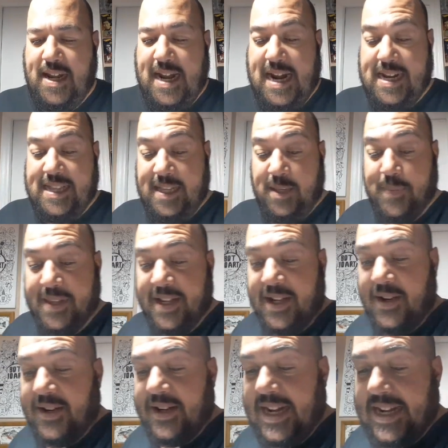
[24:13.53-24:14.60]
and in this
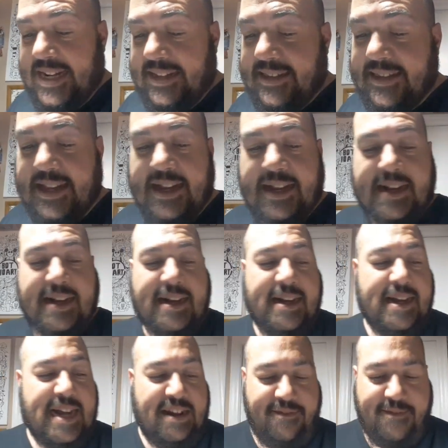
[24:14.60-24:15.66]
particular case, I